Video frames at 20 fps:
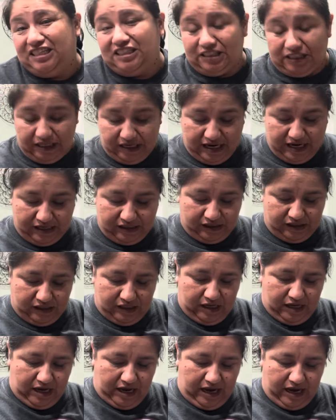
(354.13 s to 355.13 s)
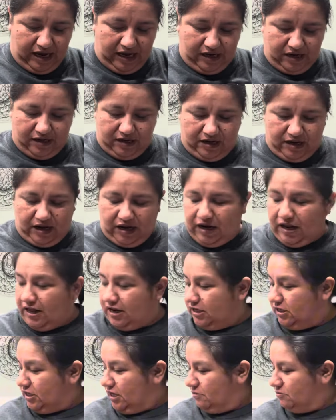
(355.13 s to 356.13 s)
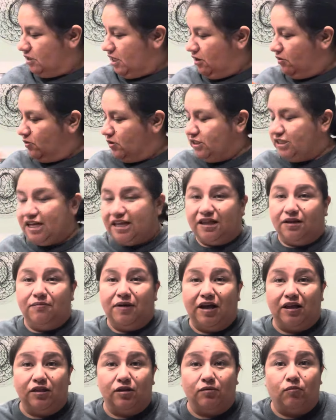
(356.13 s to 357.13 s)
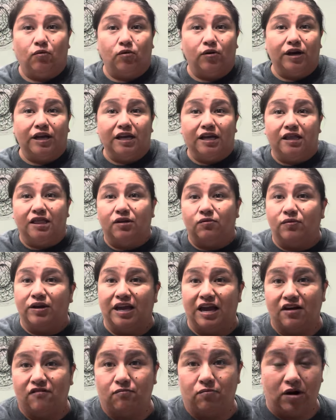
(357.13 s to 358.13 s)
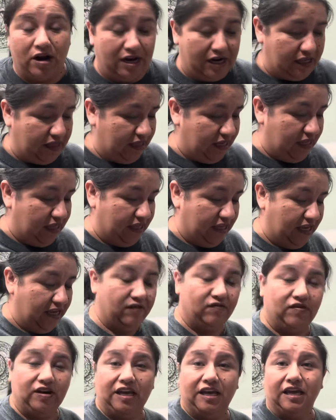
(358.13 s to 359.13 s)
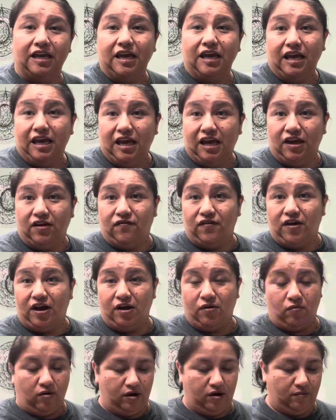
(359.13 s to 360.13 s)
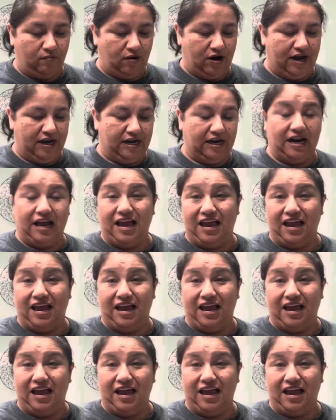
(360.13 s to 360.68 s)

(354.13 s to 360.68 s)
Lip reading: in case. And a lot of times I will set them out in the morning and then we have bread in the evening if I want bread and I